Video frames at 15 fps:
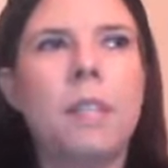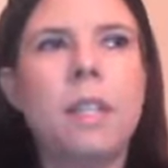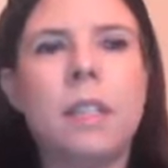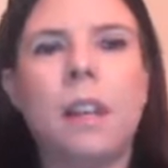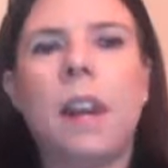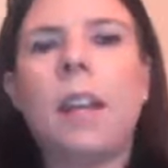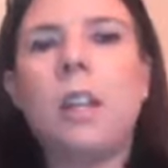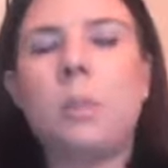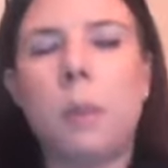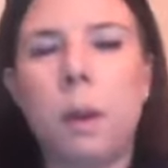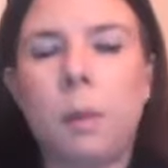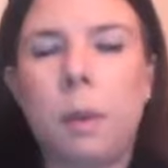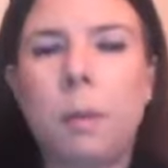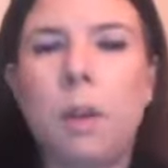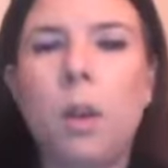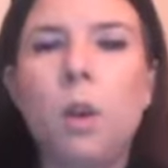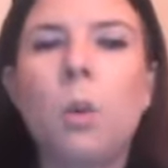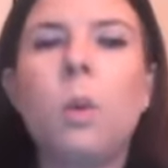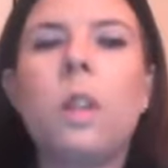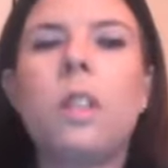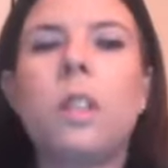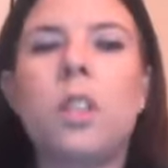designed by women who
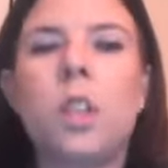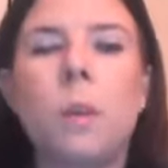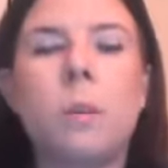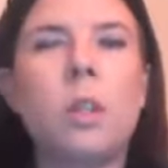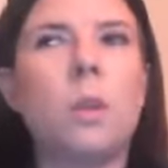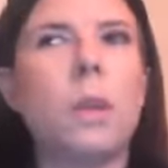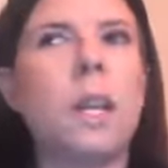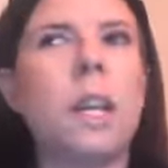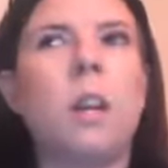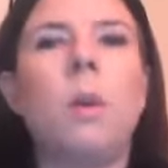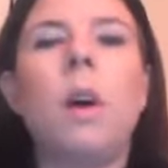would subsequently go